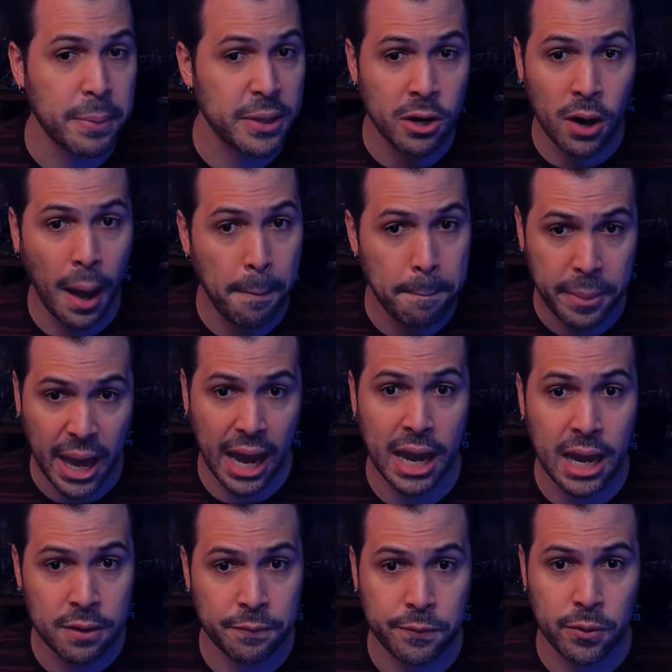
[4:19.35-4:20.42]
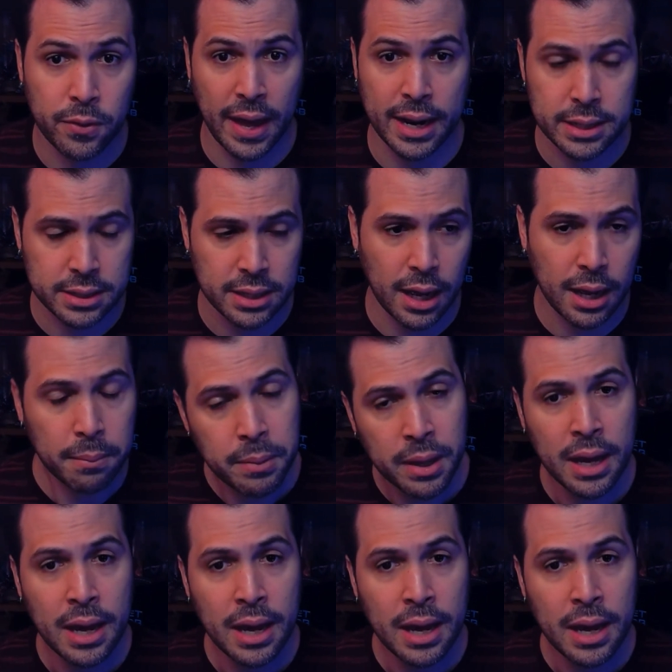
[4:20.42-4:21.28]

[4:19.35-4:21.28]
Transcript: but they're not paid for that time.